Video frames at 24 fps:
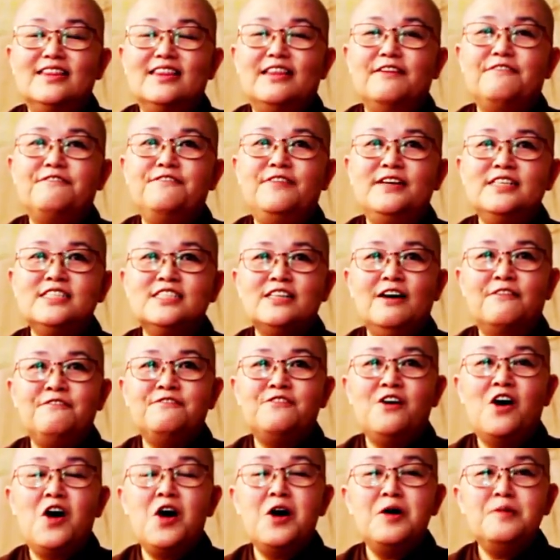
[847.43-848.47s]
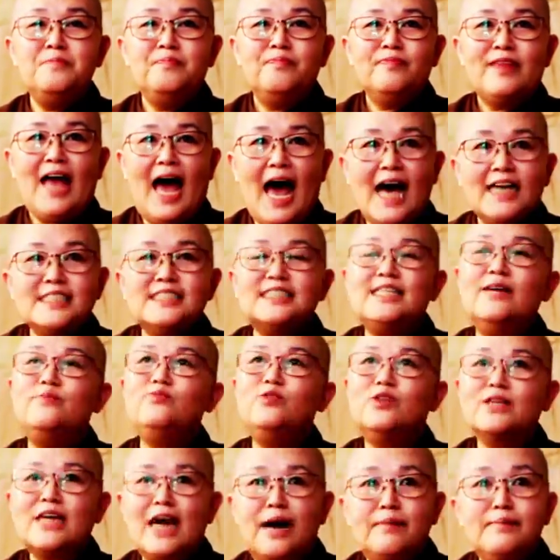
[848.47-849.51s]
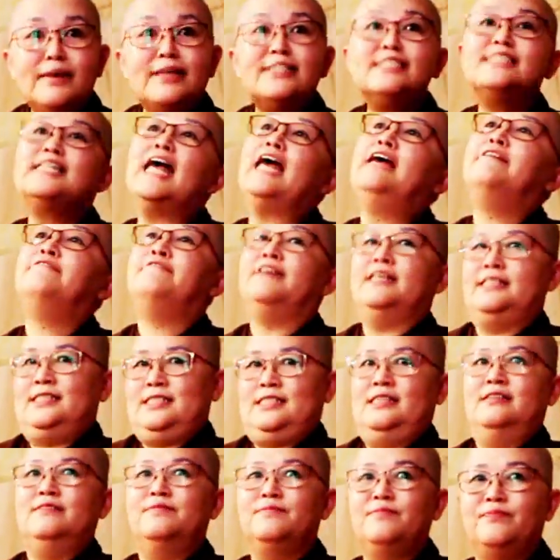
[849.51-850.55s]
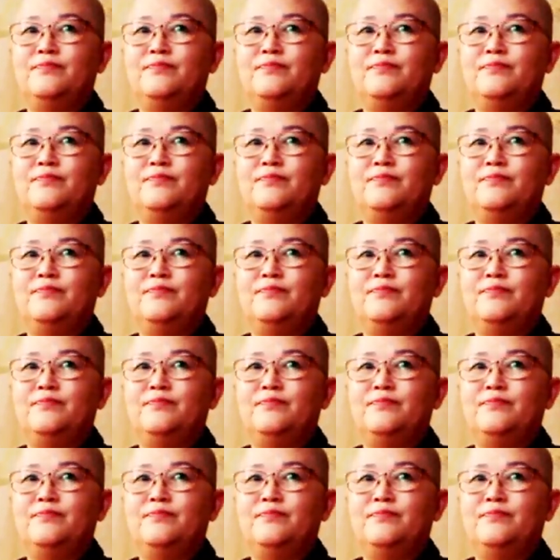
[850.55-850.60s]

First of all, ask them to come and stay first.